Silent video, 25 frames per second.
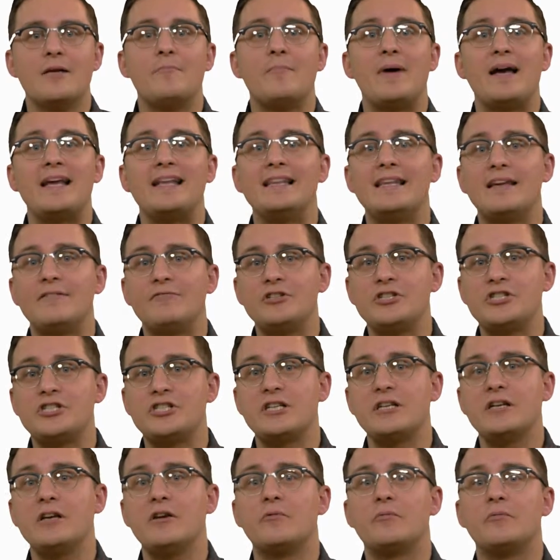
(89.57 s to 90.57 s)
by
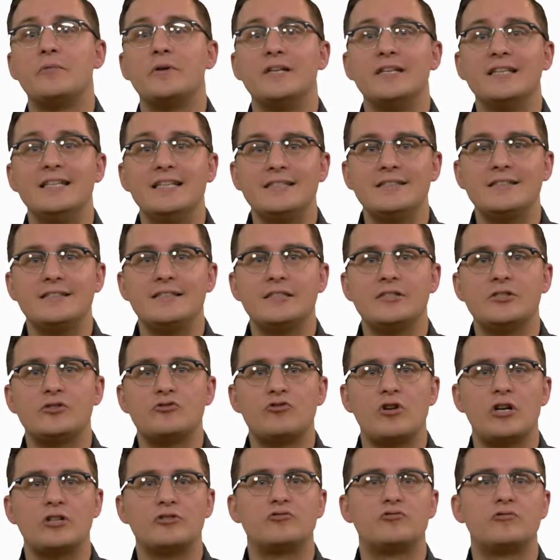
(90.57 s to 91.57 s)
leveraging realistic
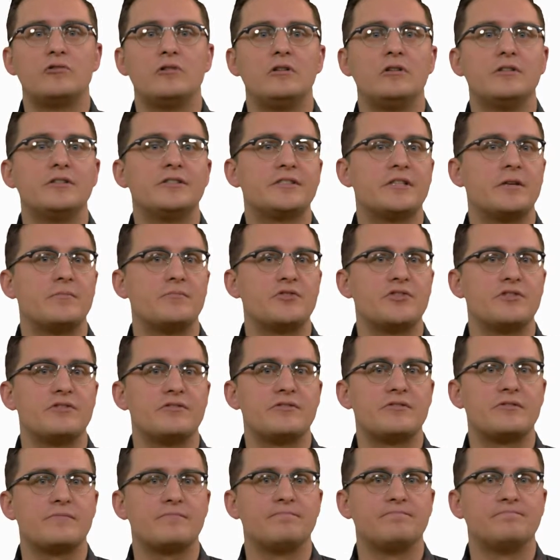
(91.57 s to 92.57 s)
structural
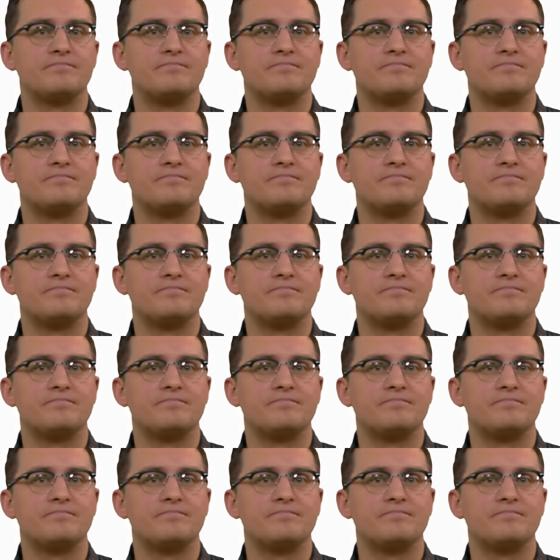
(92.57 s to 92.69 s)
assumptions.